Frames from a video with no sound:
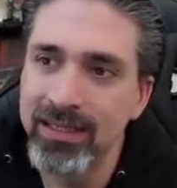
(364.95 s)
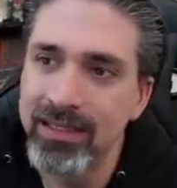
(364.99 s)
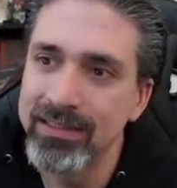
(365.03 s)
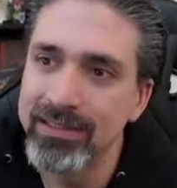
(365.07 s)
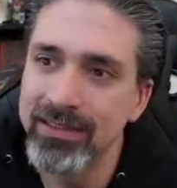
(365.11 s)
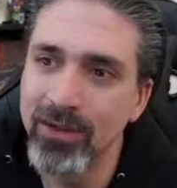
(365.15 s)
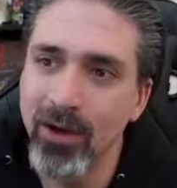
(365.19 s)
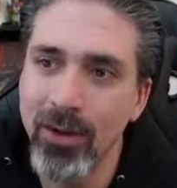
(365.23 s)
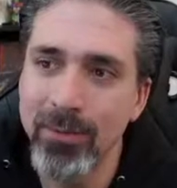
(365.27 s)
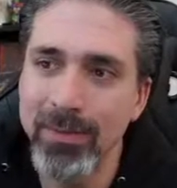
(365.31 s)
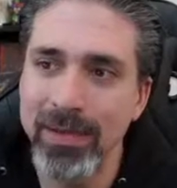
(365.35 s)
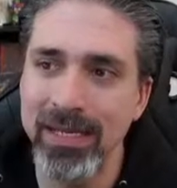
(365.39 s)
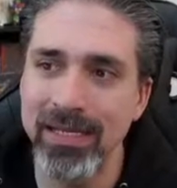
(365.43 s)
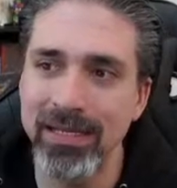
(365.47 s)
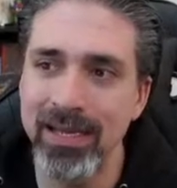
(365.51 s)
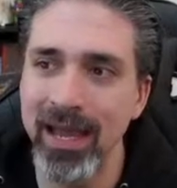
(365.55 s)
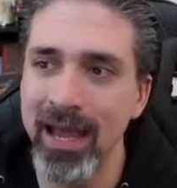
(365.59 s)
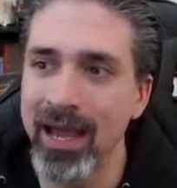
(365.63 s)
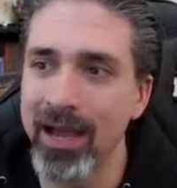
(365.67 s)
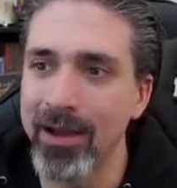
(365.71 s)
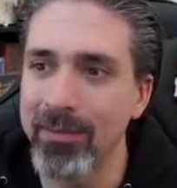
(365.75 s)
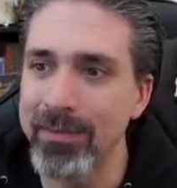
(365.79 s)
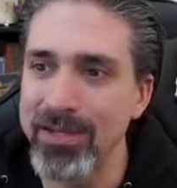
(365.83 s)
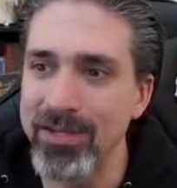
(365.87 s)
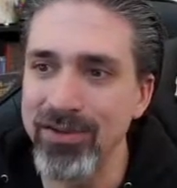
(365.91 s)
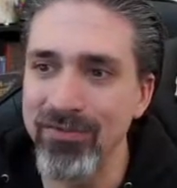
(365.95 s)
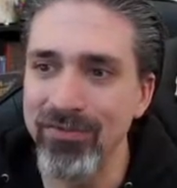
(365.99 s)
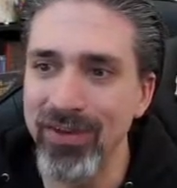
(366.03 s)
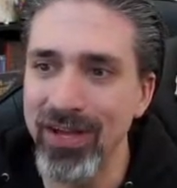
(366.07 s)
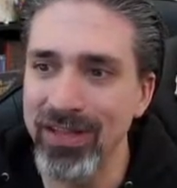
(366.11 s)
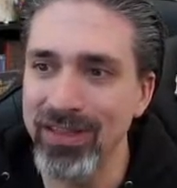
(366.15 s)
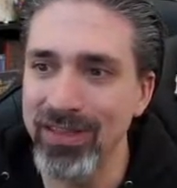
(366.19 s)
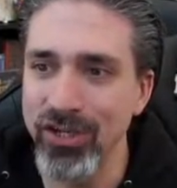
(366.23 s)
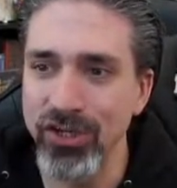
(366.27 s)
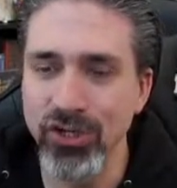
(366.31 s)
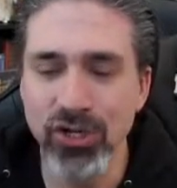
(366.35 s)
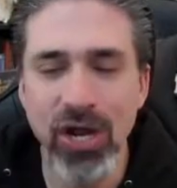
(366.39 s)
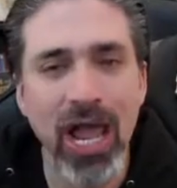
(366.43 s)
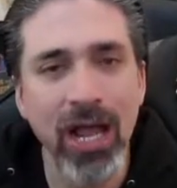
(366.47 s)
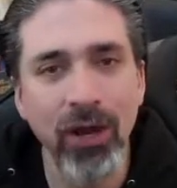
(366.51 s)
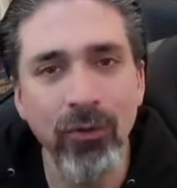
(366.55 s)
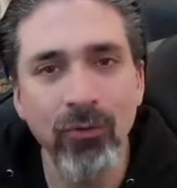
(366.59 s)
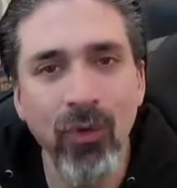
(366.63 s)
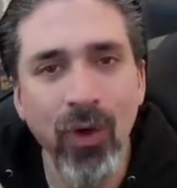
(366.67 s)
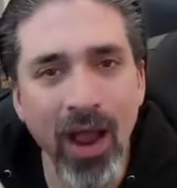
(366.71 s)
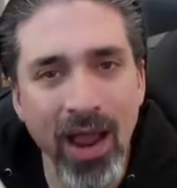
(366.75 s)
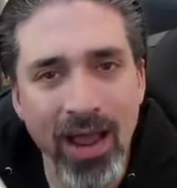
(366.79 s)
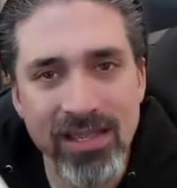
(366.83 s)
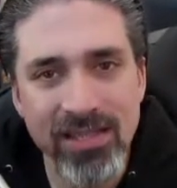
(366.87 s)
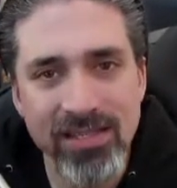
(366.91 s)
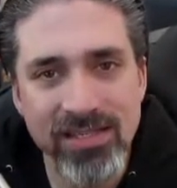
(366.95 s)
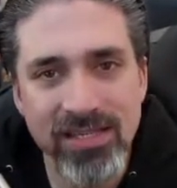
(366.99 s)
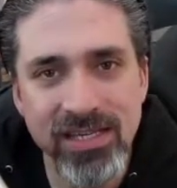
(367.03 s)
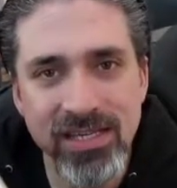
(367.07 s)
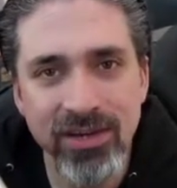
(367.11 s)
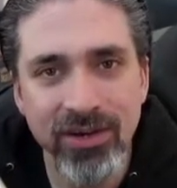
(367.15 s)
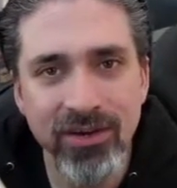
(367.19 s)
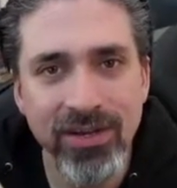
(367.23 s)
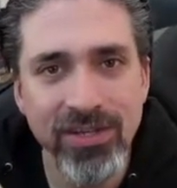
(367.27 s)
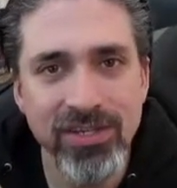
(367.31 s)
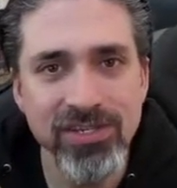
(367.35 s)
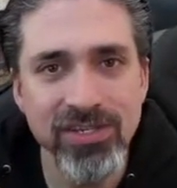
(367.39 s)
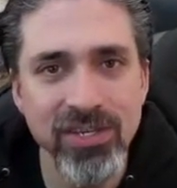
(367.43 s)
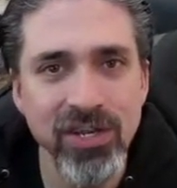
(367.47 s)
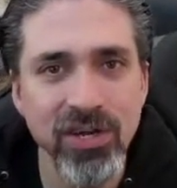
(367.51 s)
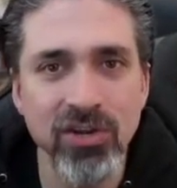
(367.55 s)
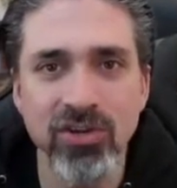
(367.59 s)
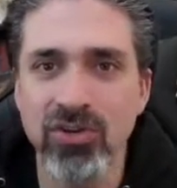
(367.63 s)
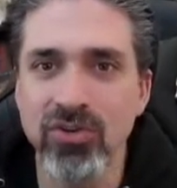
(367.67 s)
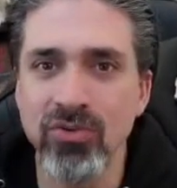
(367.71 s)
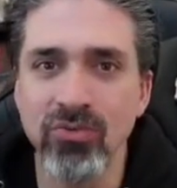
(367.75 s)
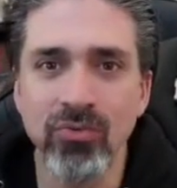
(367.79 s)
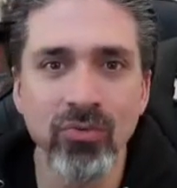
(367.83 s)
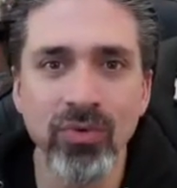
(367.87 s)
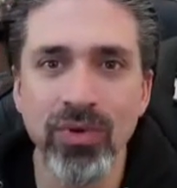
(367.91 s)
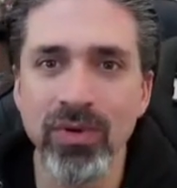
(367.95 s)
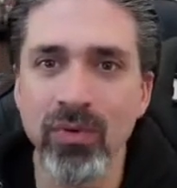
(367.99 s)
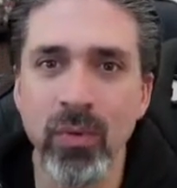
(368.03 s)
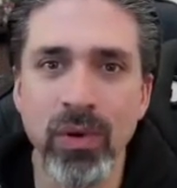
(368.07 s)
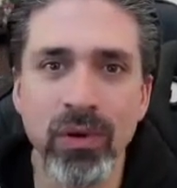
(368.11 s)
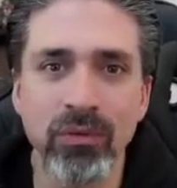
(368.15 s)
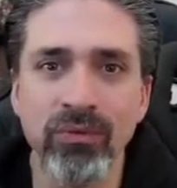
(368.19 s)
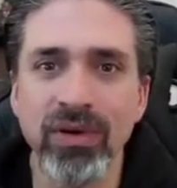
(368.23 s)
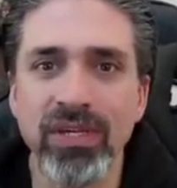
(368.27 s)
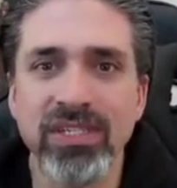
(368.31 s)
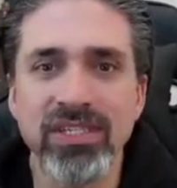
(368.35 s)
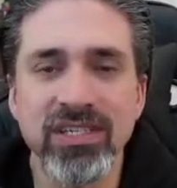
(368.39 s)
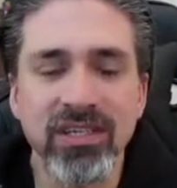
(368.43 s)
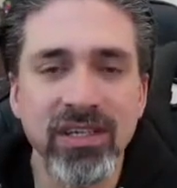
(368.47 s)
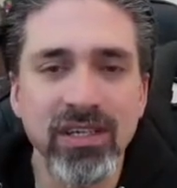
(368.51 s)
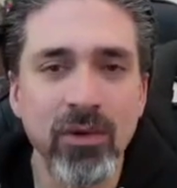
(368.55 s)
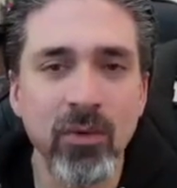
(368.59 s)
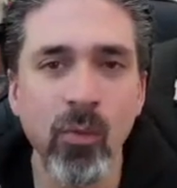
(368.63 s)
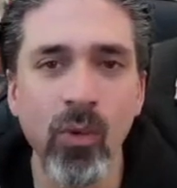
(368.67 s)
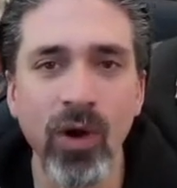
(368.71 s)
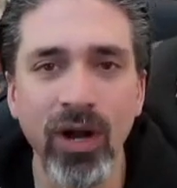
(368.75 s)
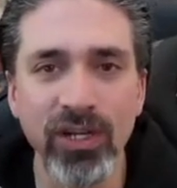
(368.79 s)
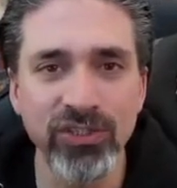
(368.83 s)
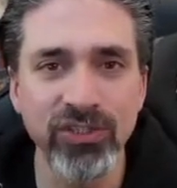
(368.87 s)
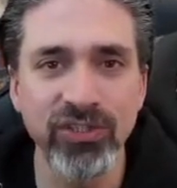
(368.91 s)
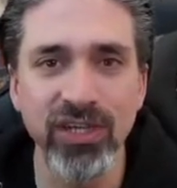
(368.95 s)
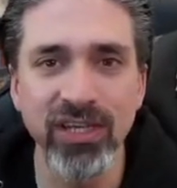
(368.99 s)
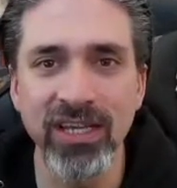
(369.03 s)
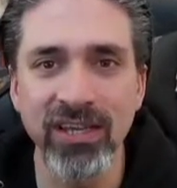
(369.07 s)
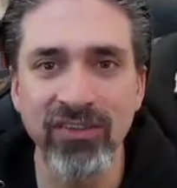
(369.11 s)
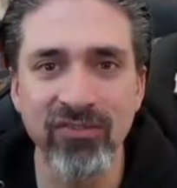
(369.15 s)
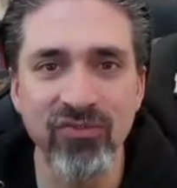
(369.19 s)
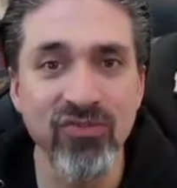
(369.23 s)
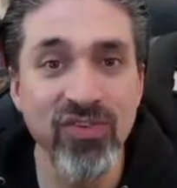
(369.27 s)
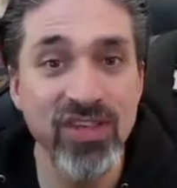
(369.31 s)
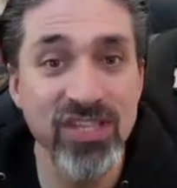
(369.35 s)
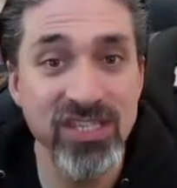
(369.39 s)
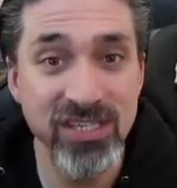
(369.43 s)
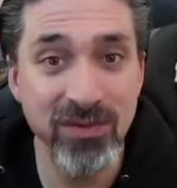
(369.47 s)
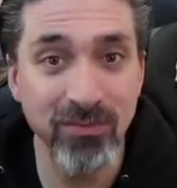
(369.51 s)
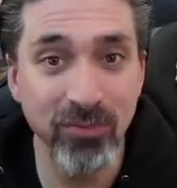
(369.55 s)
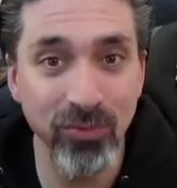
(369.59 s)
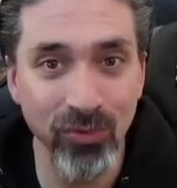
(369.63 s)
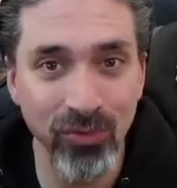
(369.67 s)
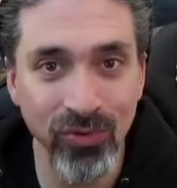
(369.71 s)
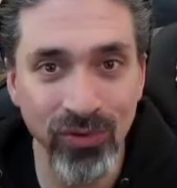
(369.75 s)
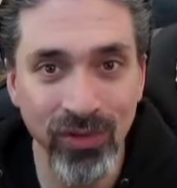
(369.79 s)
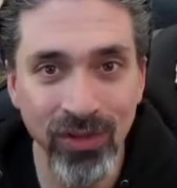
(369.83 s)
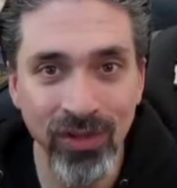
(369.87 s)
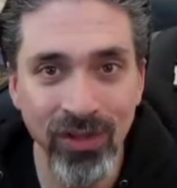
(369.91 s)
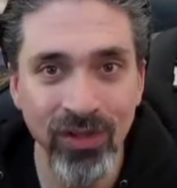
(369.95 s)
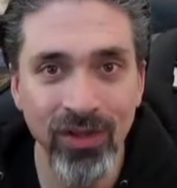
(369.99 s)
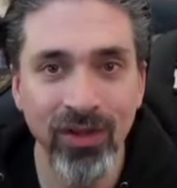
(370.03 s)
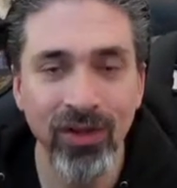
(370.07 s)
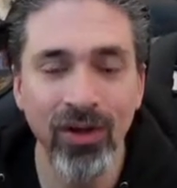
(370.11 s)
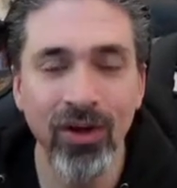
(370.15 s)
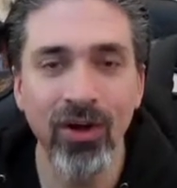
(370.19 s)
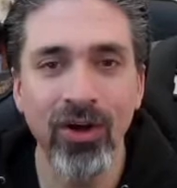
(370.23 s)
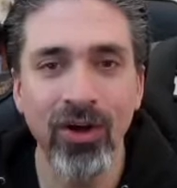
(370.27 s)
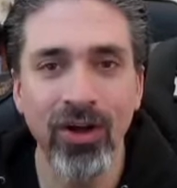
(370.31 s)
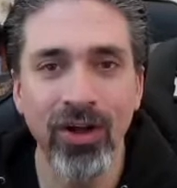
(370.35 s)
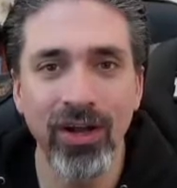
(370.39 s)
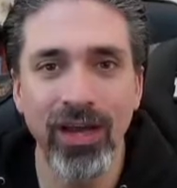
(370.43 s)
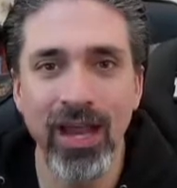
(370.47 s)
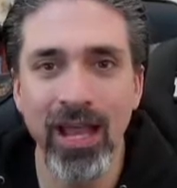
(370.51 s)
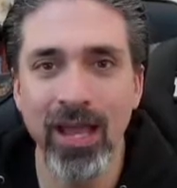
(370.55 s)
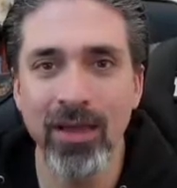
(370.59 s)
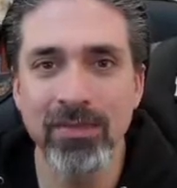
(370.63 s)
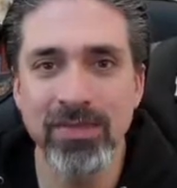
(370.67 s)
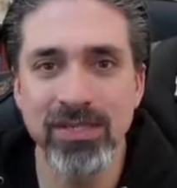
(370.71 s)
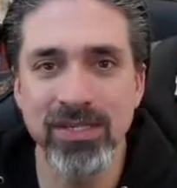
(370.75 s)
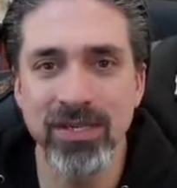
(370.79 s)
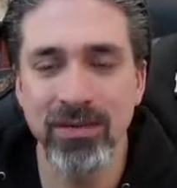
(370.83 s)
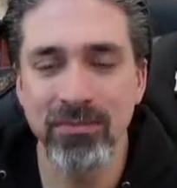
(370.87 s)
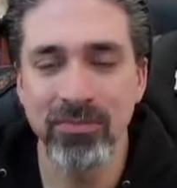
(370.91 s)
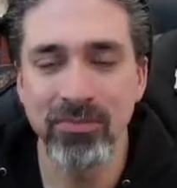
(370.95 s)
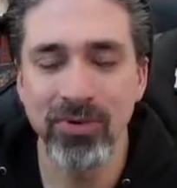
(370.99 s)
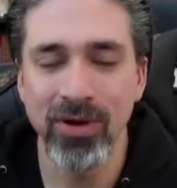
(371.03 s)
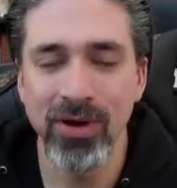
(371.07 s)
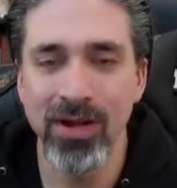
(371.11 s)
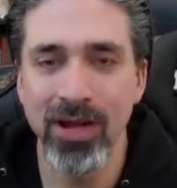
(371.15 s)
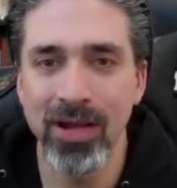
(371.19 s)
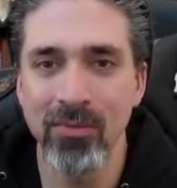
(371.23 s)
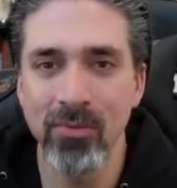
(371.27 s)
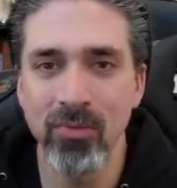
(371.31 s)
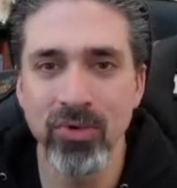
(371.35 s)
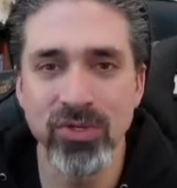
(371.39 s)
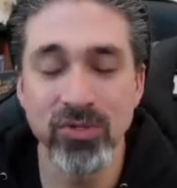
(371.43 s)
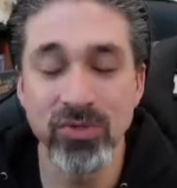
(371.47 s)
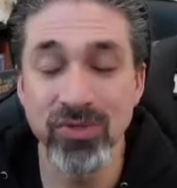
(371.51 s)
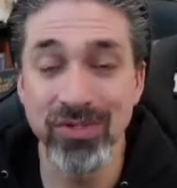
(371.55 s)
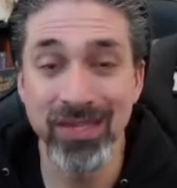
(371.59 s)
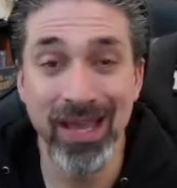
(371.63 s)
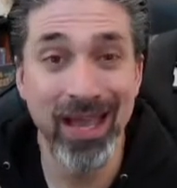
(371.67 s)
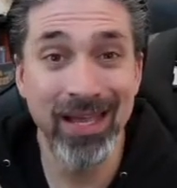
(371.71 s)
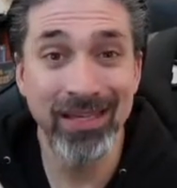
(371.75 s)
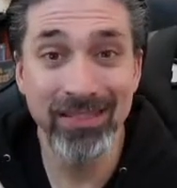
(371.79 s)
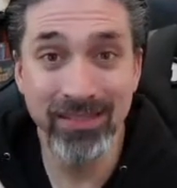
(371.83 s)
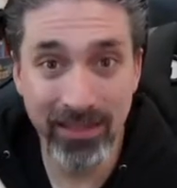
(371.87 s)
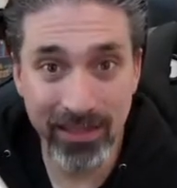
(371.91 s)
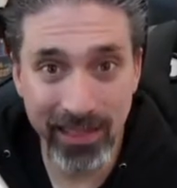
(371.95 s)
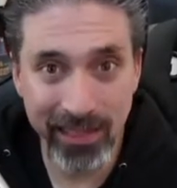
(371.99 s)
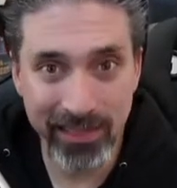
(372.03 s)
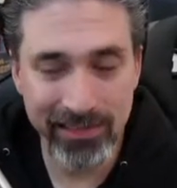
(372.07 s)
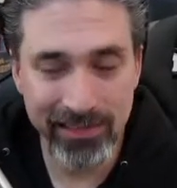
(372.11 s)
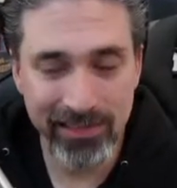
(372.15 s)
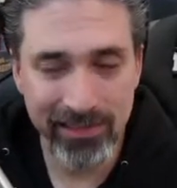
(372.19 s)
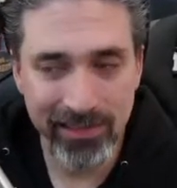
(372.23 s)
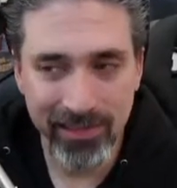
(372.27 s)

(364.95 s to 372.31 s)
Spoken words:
So, I mean, yeah, I mean, you've got the Jack Ryan series, you know, we recently watched Invincible on Amazon Prime, which was excellent.